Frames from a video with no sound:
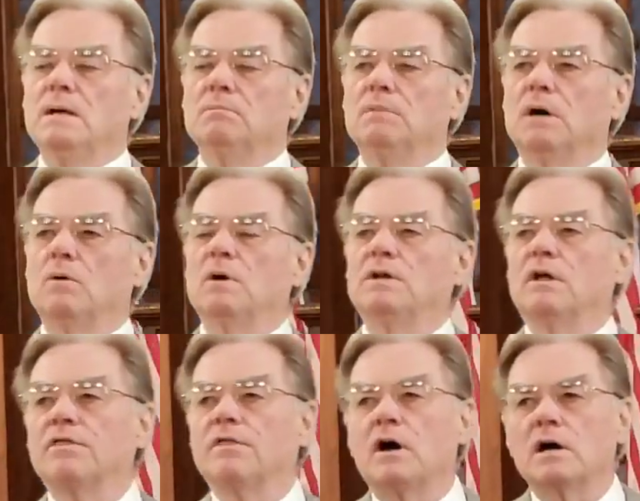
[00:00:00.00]
But when the
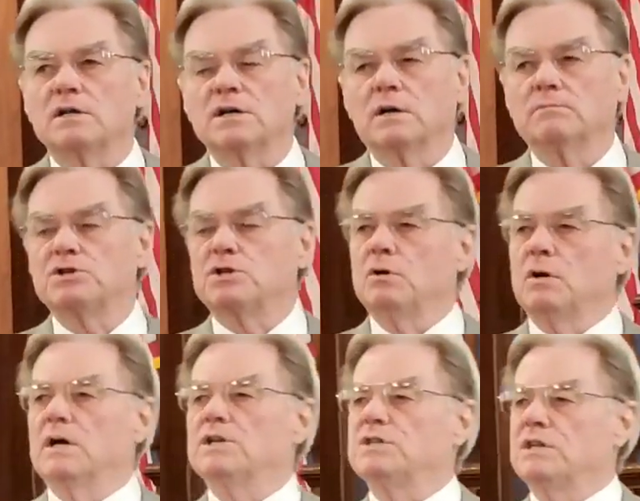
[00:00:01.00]
thought comes to
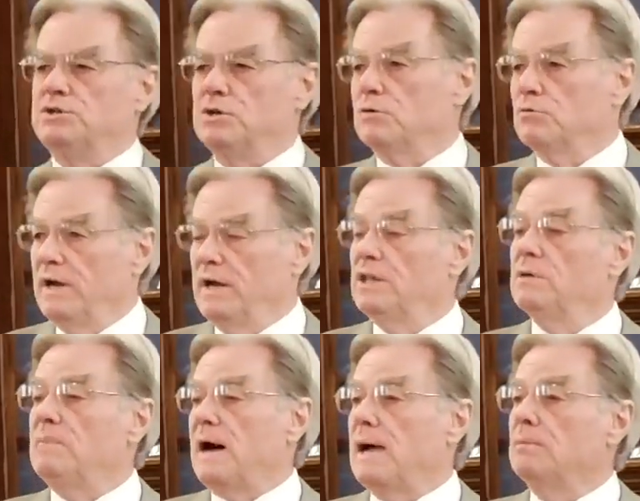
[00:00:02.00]
us as you're reading the
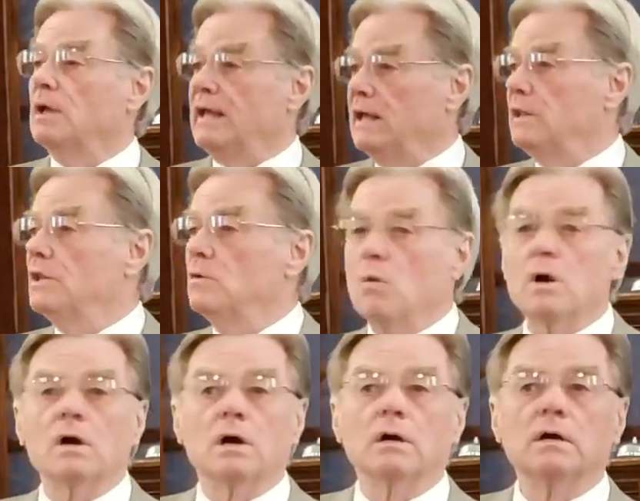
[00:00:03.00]
Bible in the
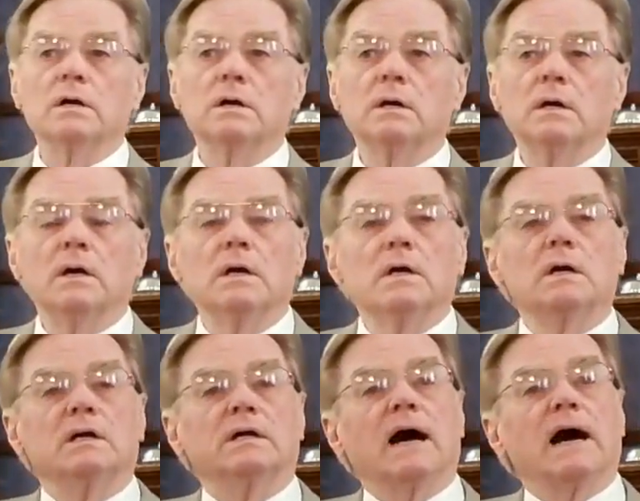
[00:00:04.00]
Word,
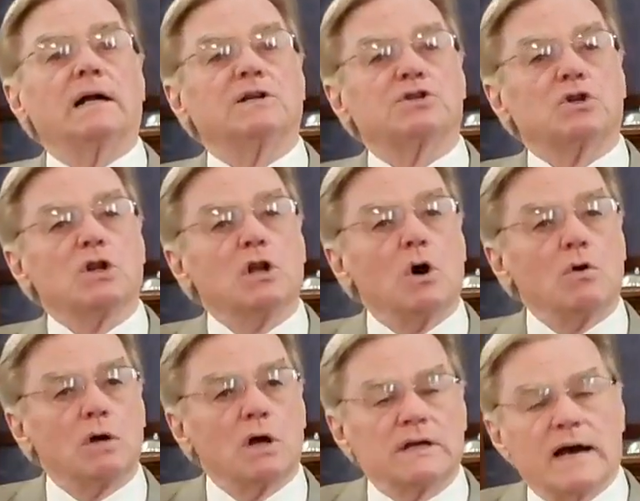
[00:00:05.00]
God's,
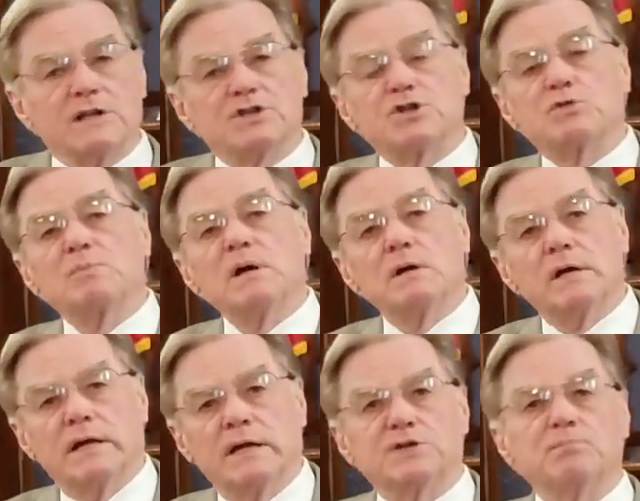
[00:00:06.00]
log- God's Spirit
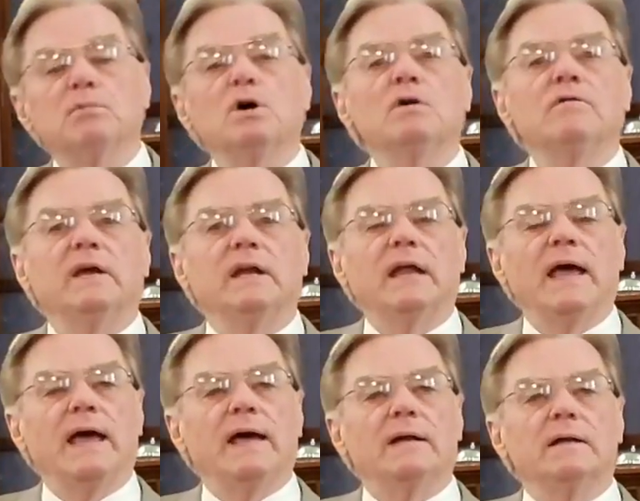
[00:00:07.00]
is moving
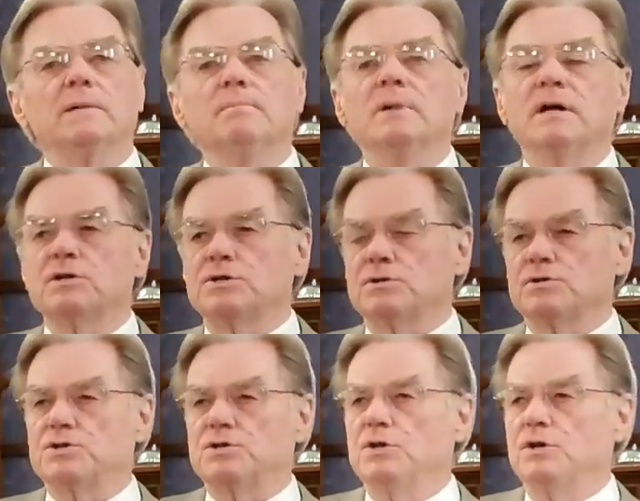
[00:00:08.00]
and
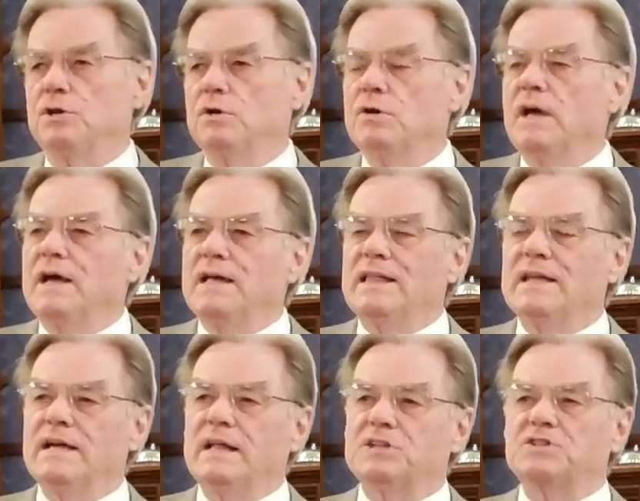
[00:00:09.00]
ministers to you,
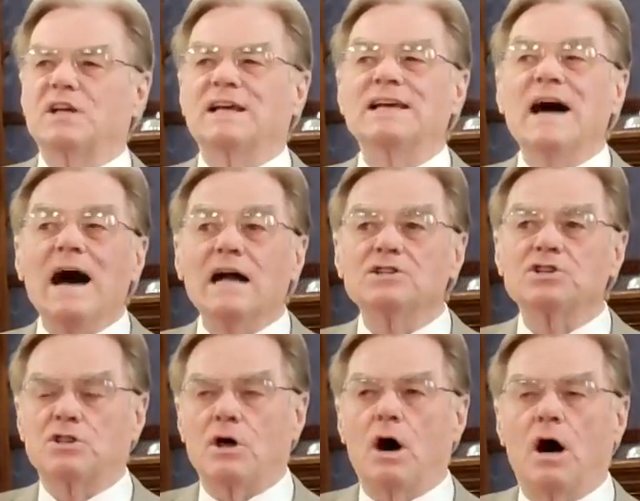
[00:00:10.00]
then it's God's
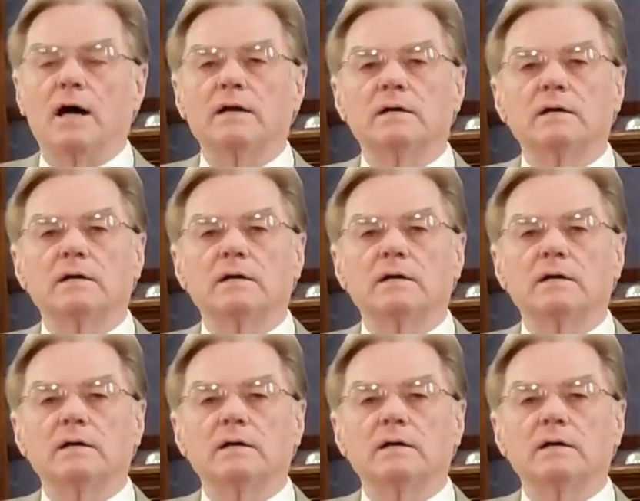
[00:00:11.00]
thought